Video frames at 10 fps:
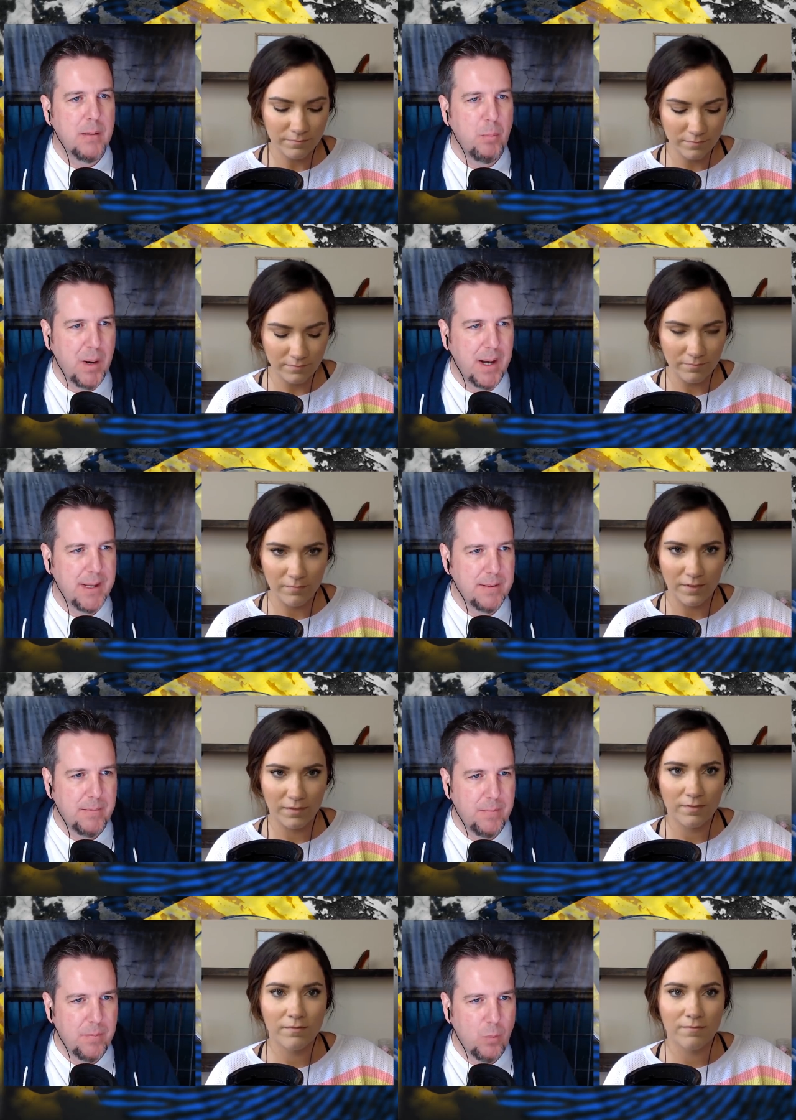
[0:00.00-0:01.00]
Speaker 1: But
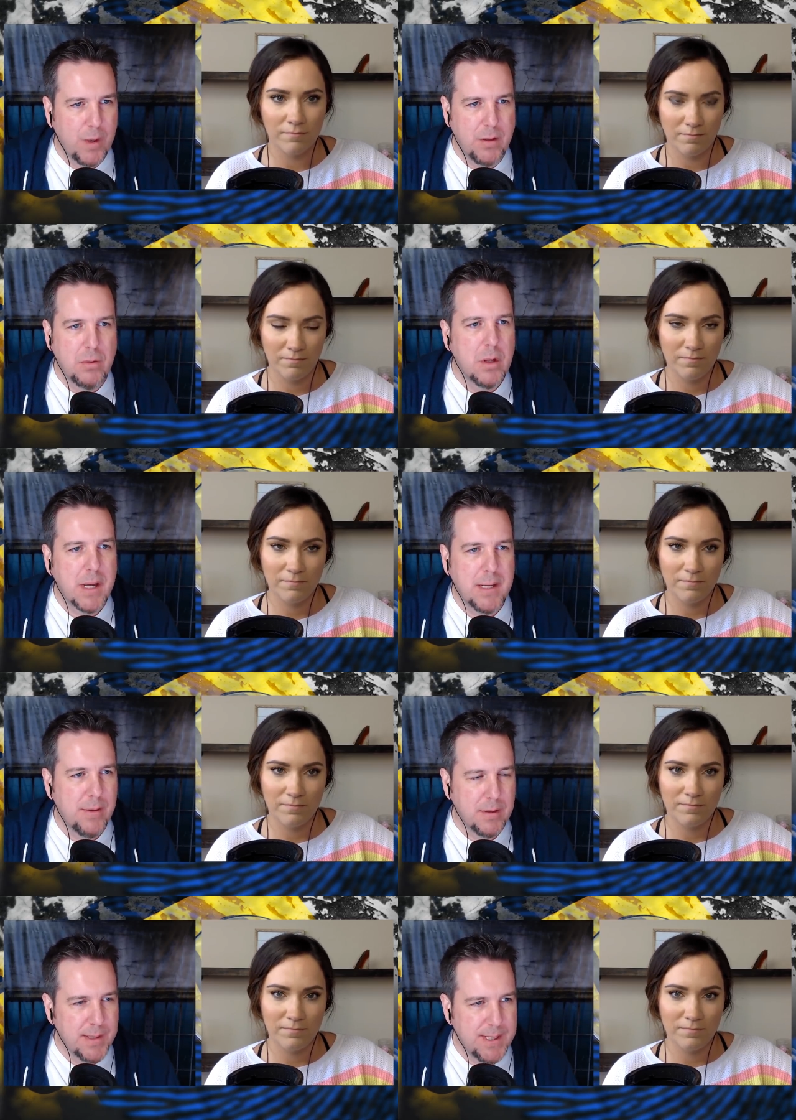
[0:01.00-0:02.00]
when you look into
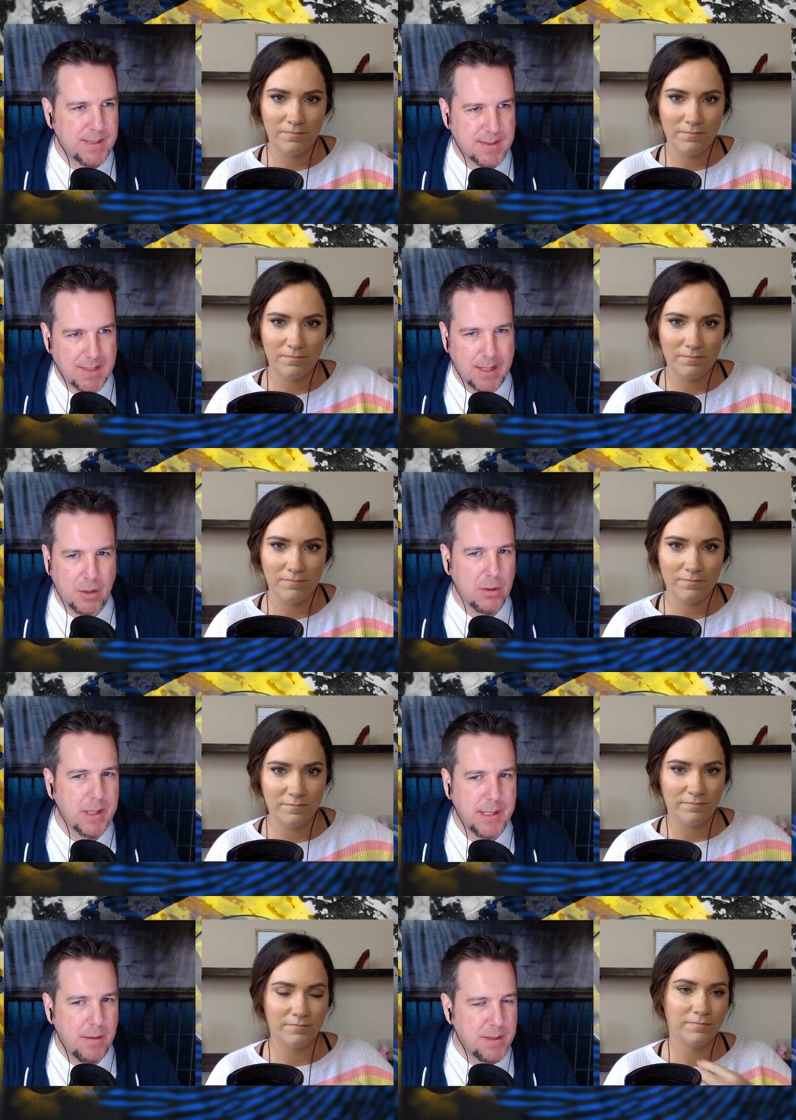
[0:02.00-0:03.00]
the lists and you
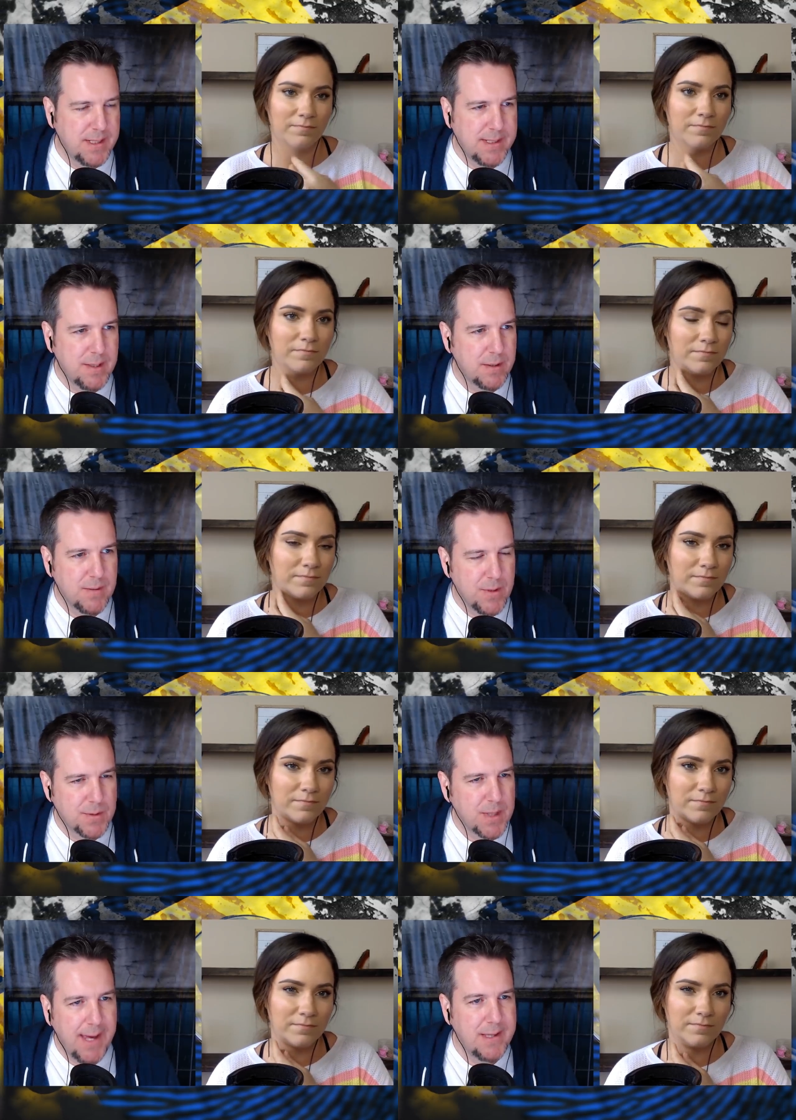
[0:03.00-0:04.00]
look into the details of
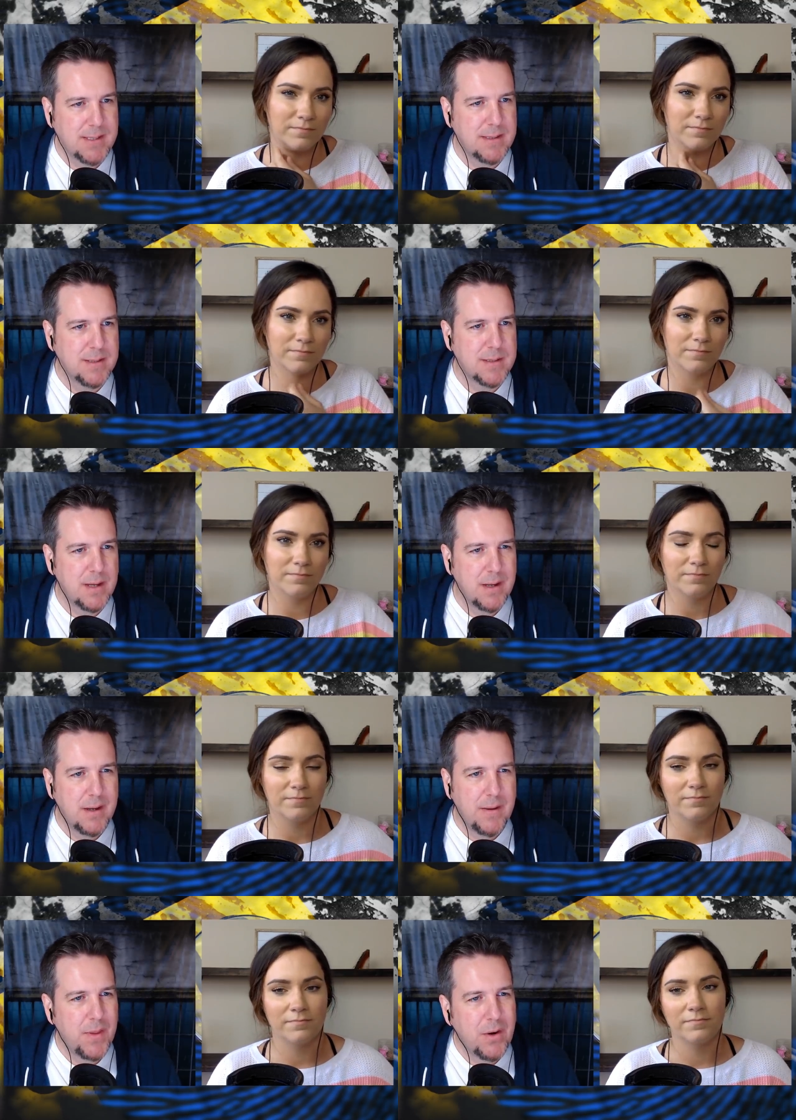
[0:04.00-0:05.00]
those cases,
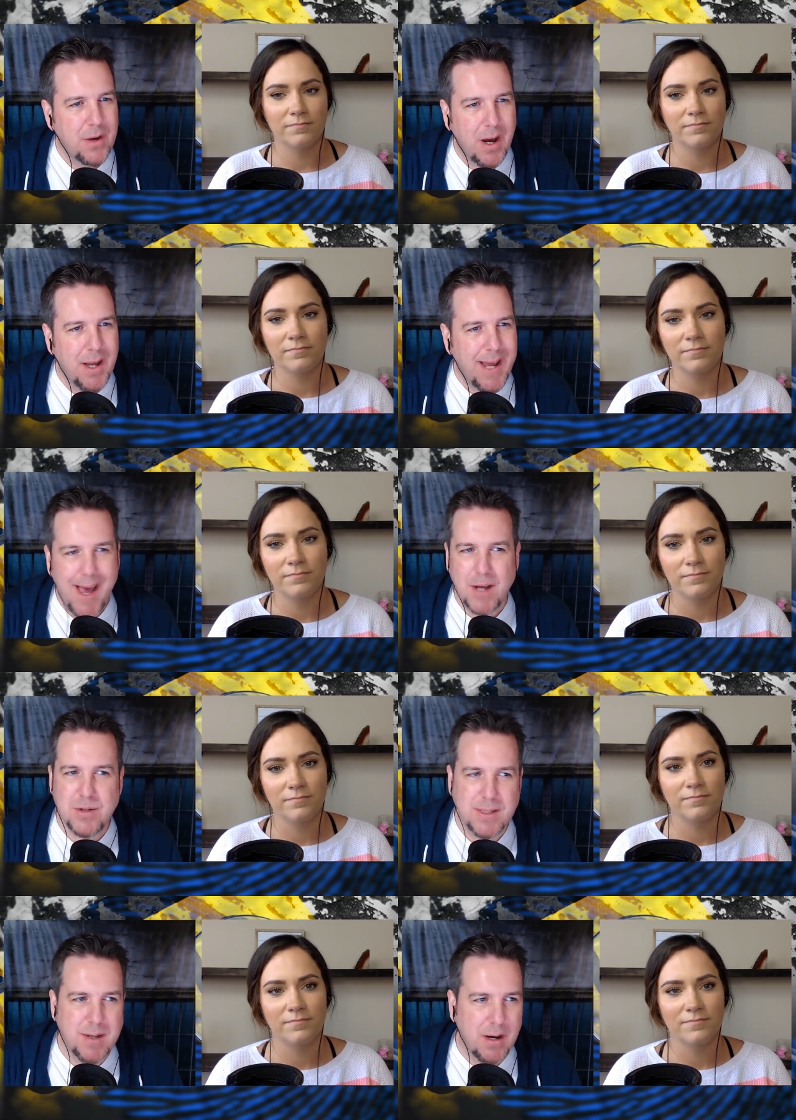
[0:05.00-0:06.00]
they're not
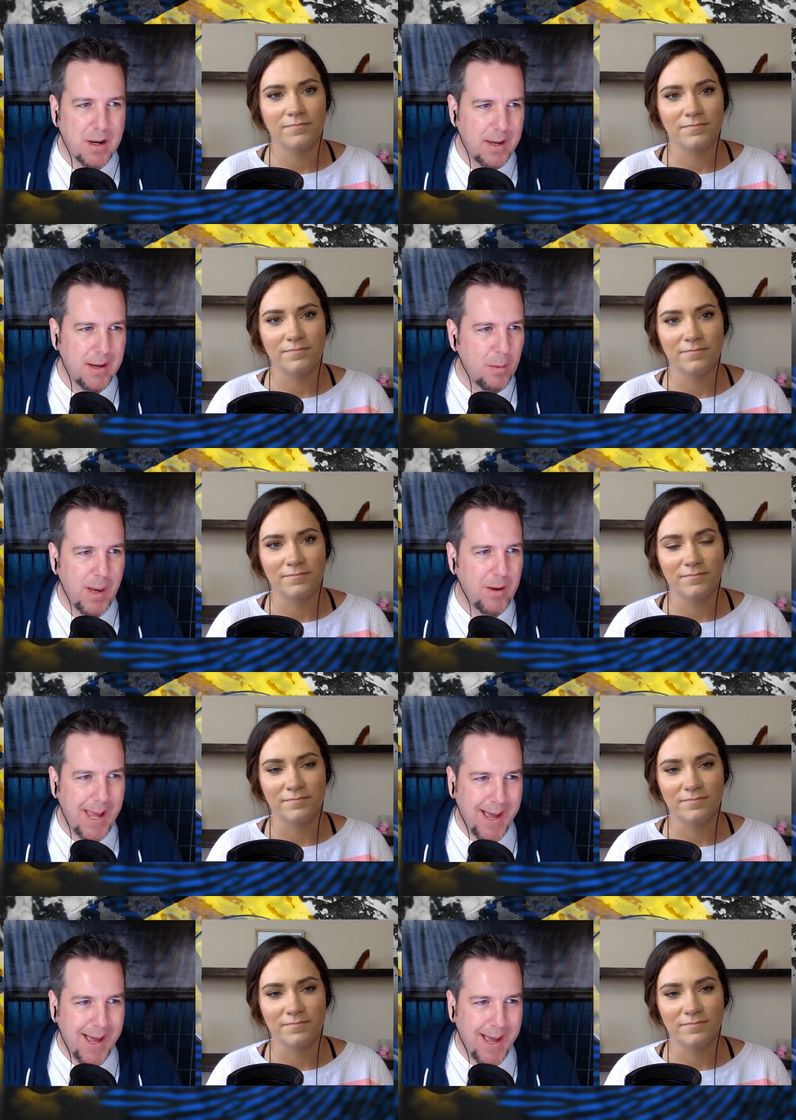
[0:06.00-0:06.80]
actually talking about